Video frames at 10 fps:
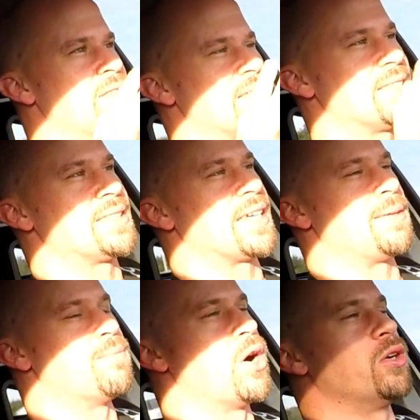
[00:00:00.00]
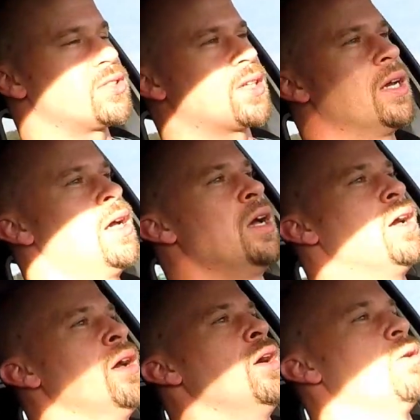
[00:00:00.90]
This is the most
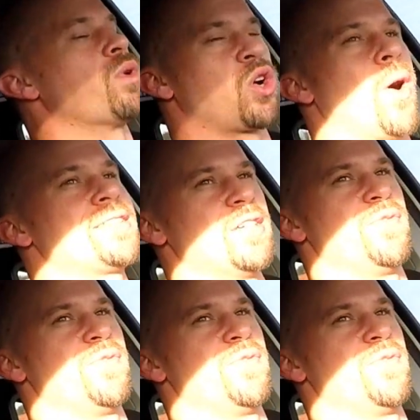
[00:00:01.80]
requested